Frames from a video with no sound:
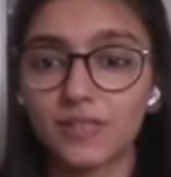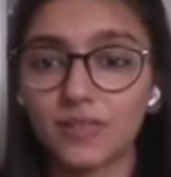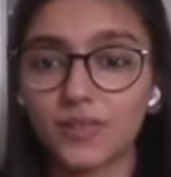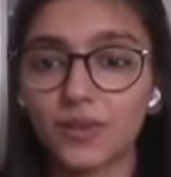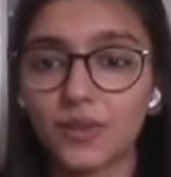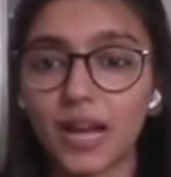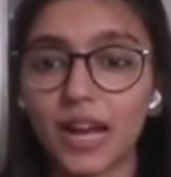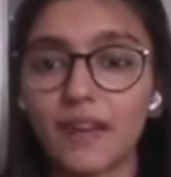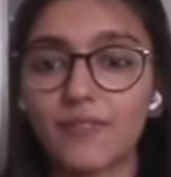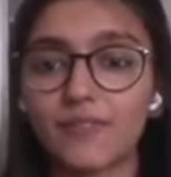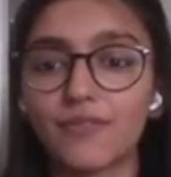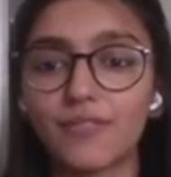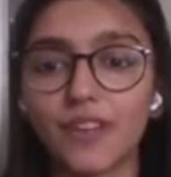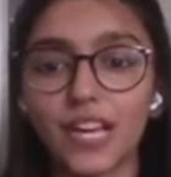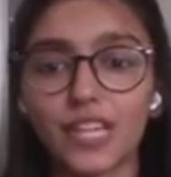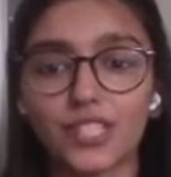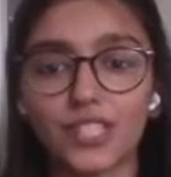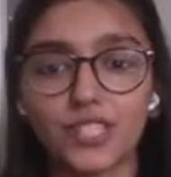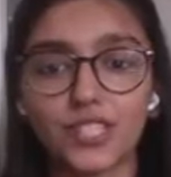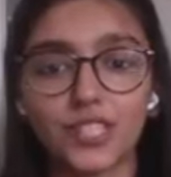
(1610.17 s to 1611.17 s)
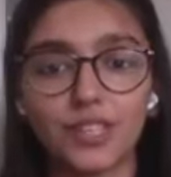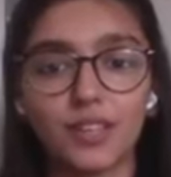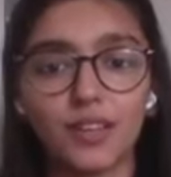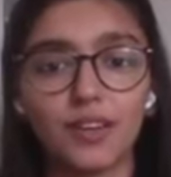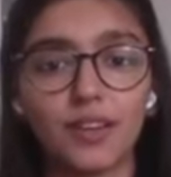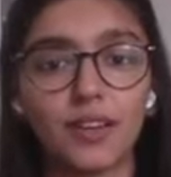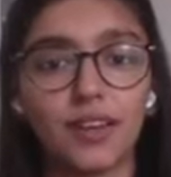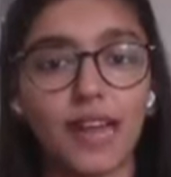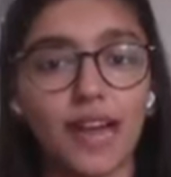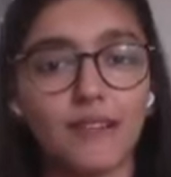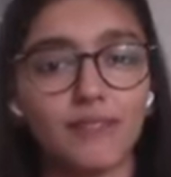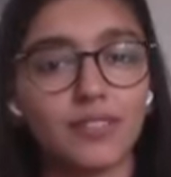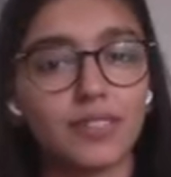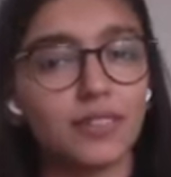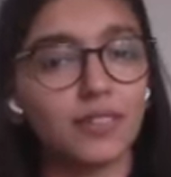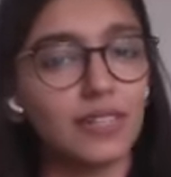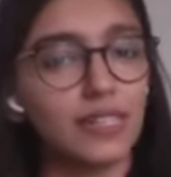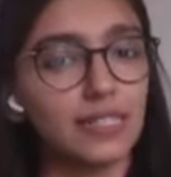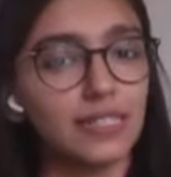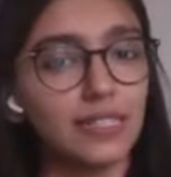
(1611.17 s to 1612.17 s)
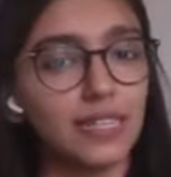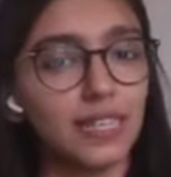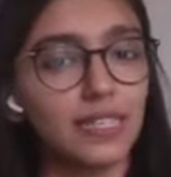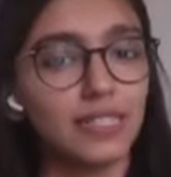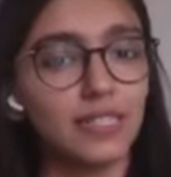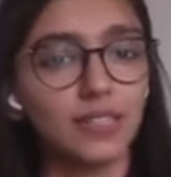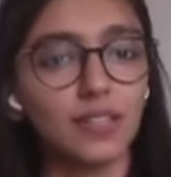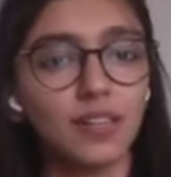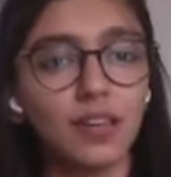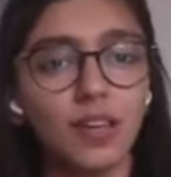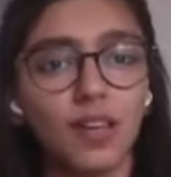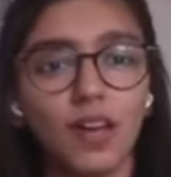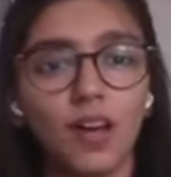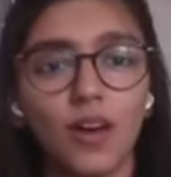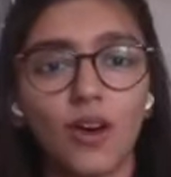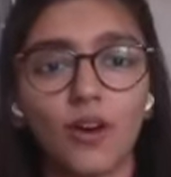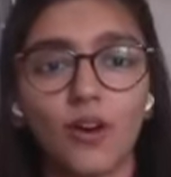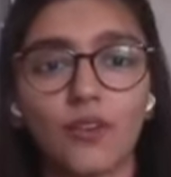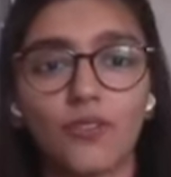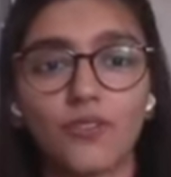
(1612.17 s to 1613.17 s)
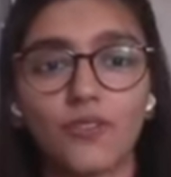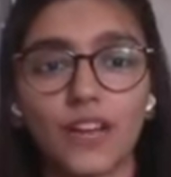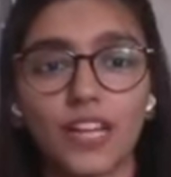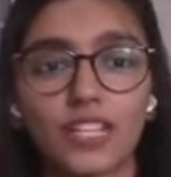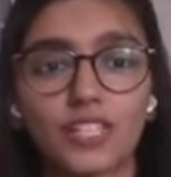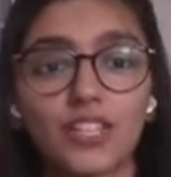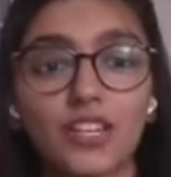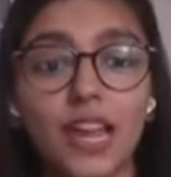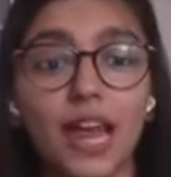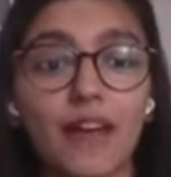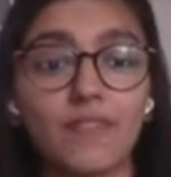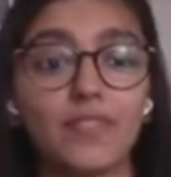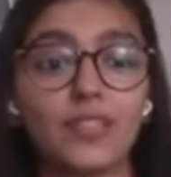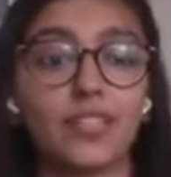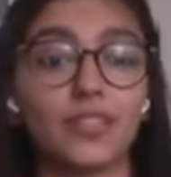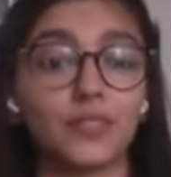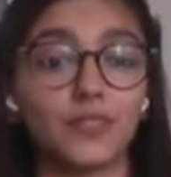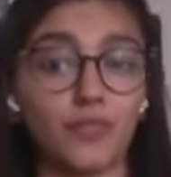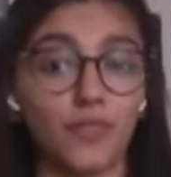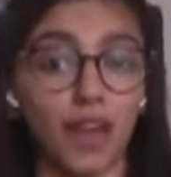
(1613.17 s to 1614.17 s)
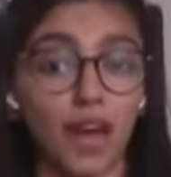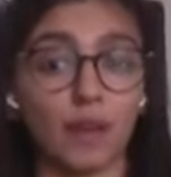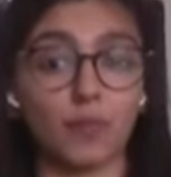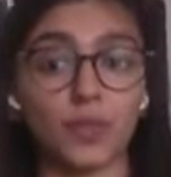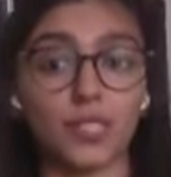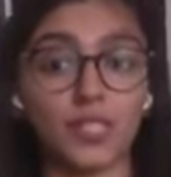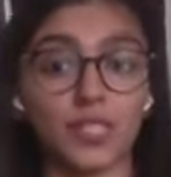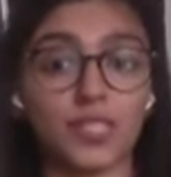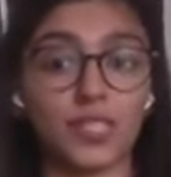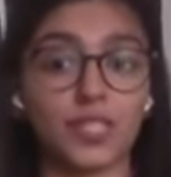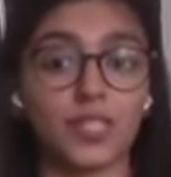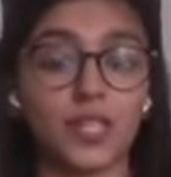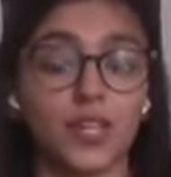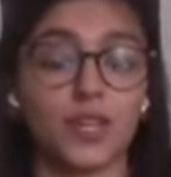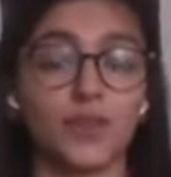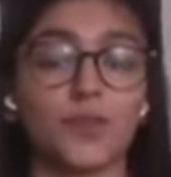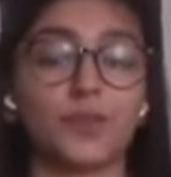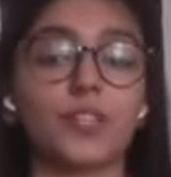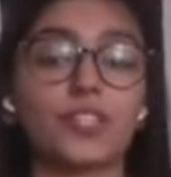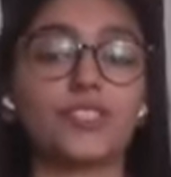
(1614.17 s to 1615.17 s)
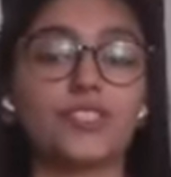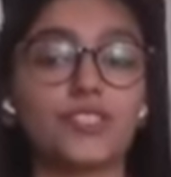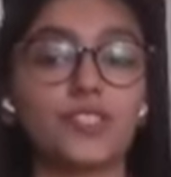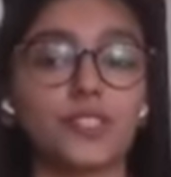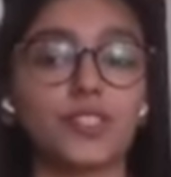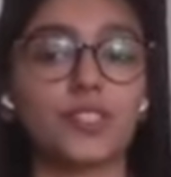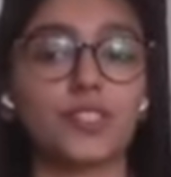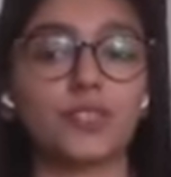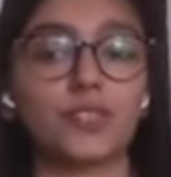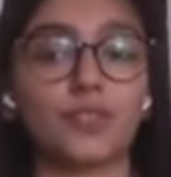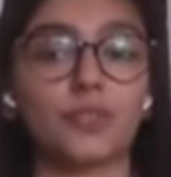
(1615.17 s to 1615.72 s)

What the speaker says: If you have fresh lavender essence or fresh lavender flowers, you can just,